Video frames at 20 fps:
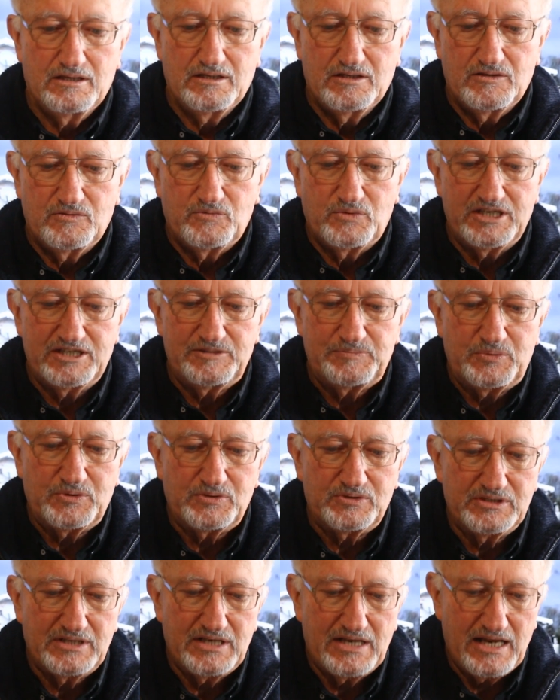
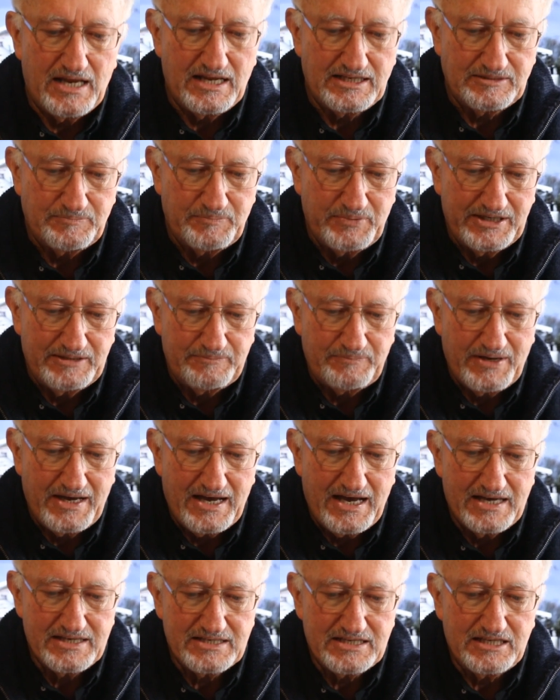Westport has a big
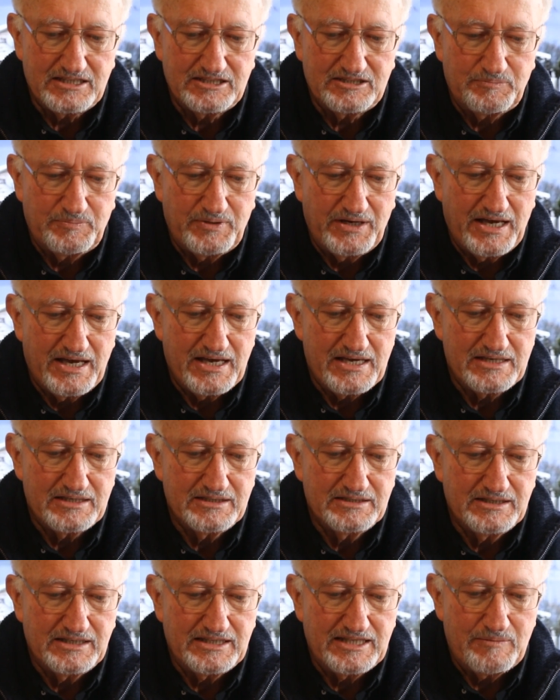part yet to play
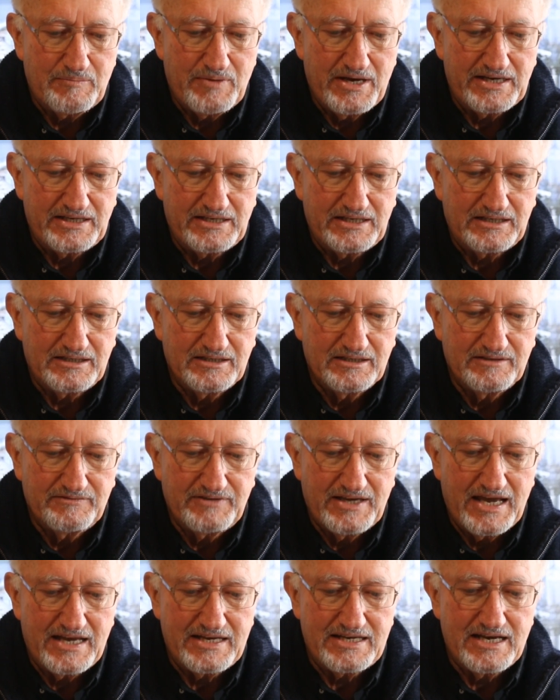in the making of
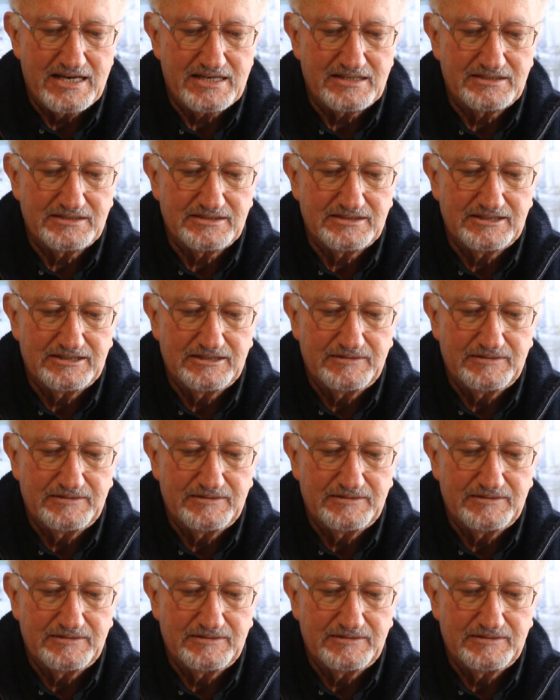our nation,